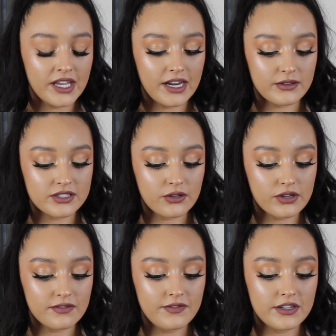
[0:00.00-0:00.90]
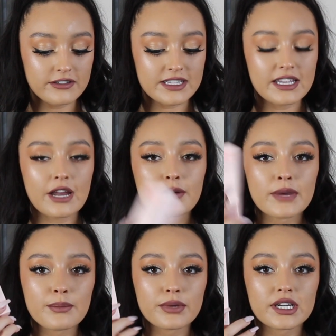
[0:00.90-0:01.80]
And I was so confused, and then I
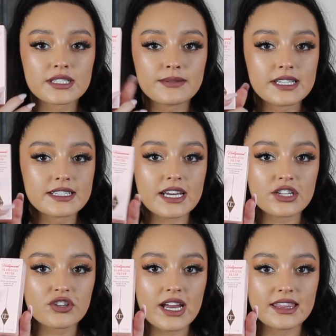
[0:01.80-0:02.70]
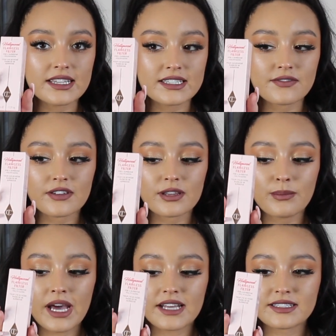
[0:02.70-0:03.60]
remember it's because I tried this for the
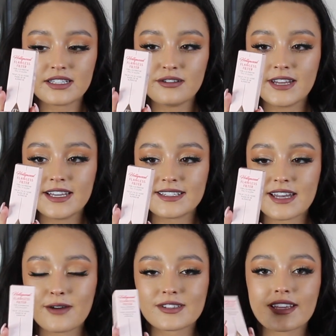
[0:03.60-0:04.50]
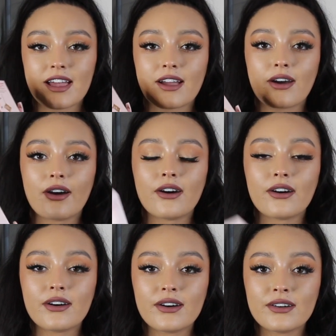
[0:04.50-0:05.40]
past 2 days, and I was like,
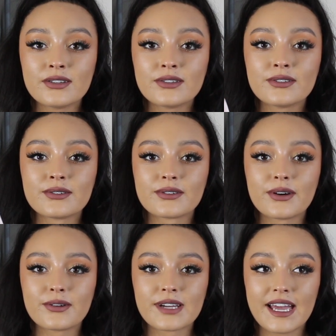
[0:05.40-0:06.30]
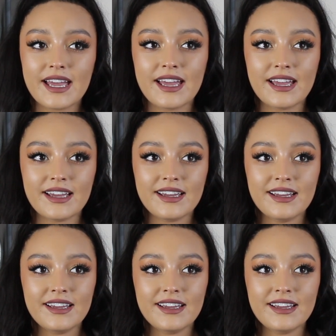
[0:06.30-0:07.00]
oh, okay.